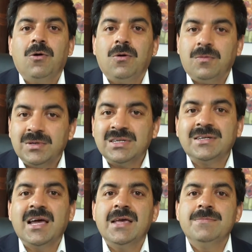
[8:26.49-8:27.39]
Over the
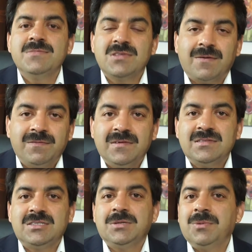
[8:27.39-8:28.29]
time, software
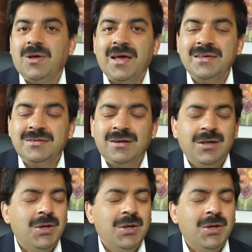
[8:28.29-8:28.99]
stabilized.